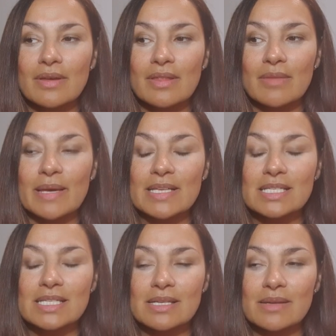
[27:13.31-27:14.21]
the
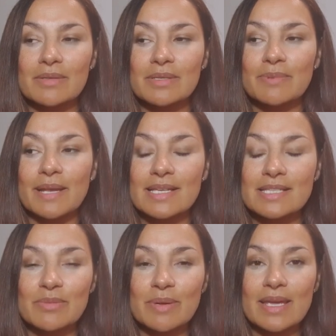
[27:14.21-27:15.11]
best place
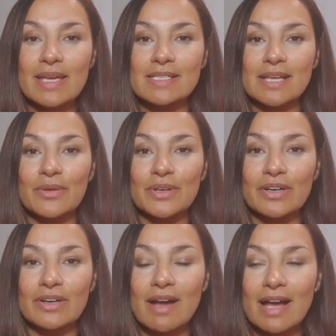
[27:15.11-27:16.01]
to be is out in your
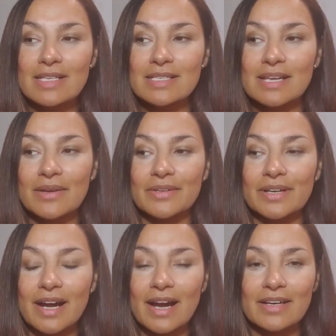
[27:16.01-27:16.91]
grass, out in your
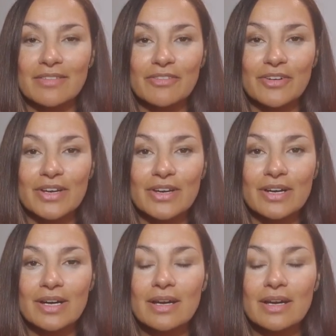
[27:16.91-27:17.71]
garden for your